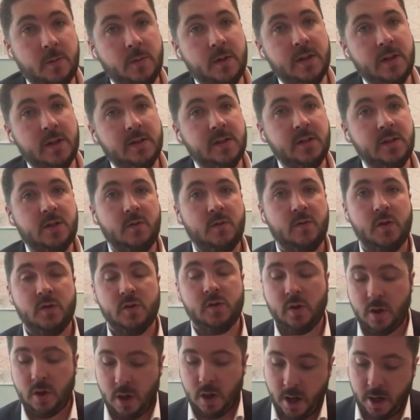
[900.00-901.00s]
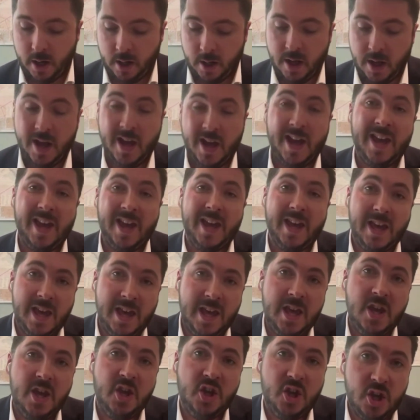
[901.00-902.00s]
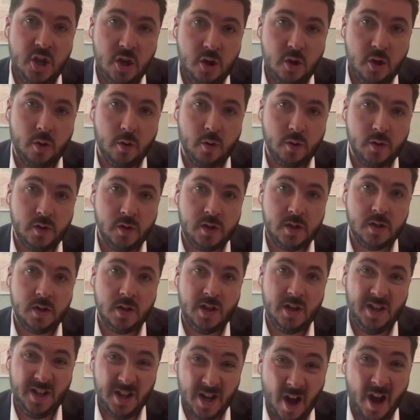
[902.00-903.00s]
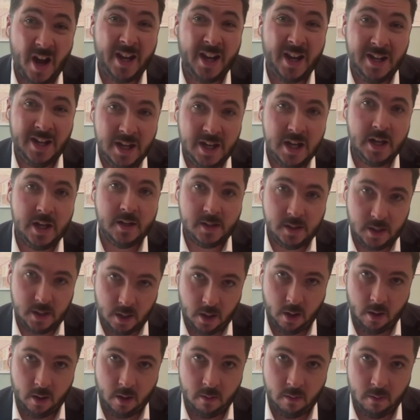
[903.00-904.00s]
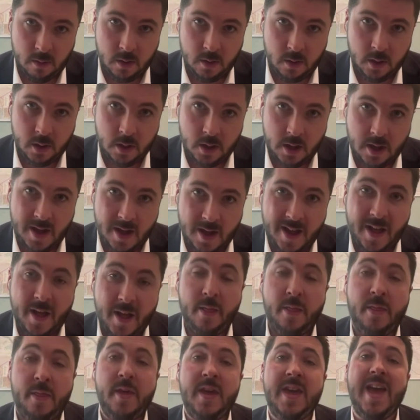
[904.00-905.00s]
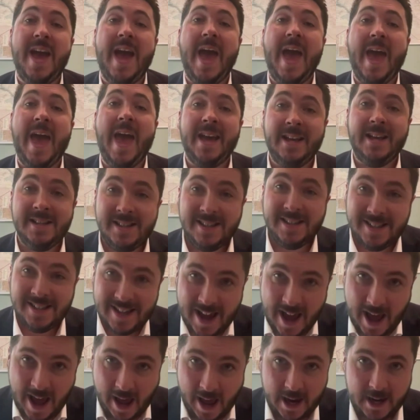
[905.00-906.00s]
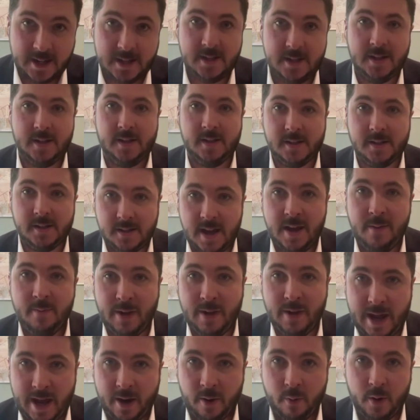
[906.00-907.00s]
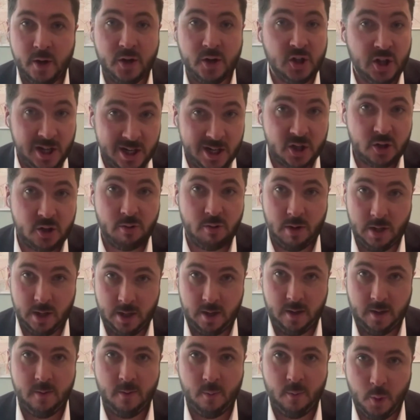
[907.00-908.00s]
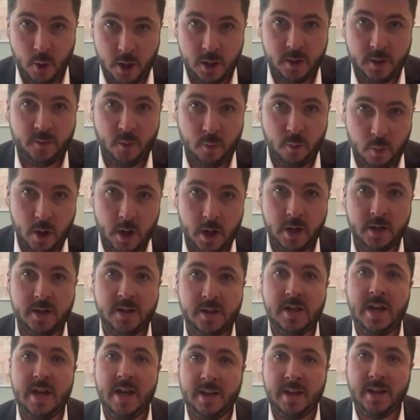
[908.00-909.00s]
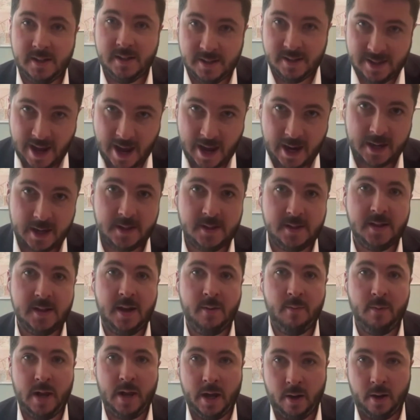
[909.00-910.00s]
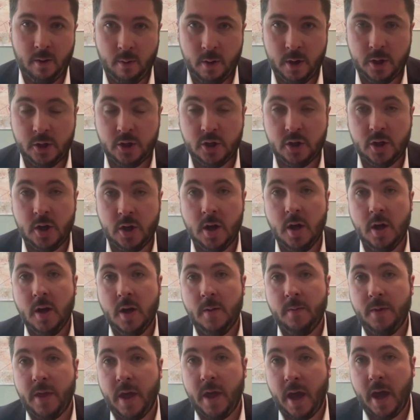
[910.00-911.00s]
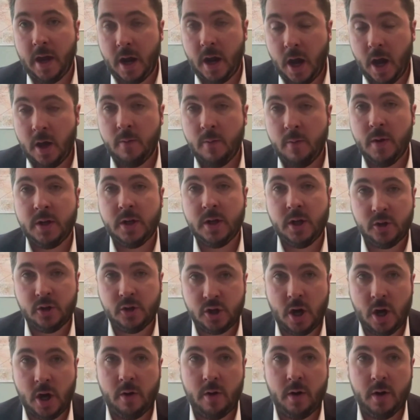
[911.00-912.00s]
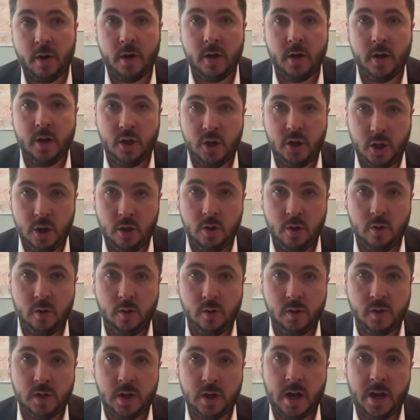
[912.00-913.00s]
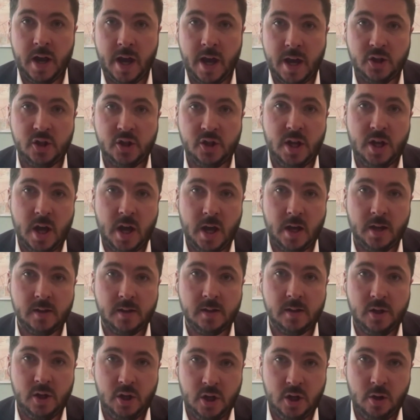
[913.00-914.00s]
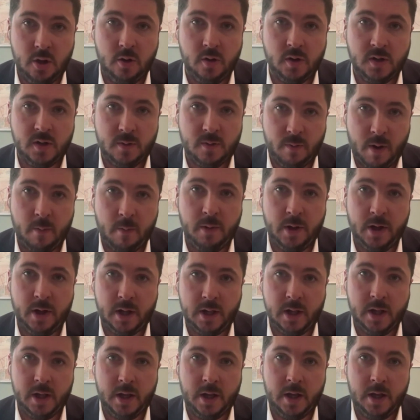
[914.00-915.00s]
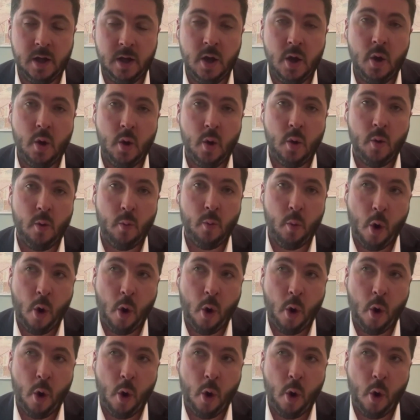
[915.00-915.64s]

find some of these interviews online. He used 9 years ago the exact same language, literally, word for word, the exact same language that Ahmed al-Shara used and HTS used publicly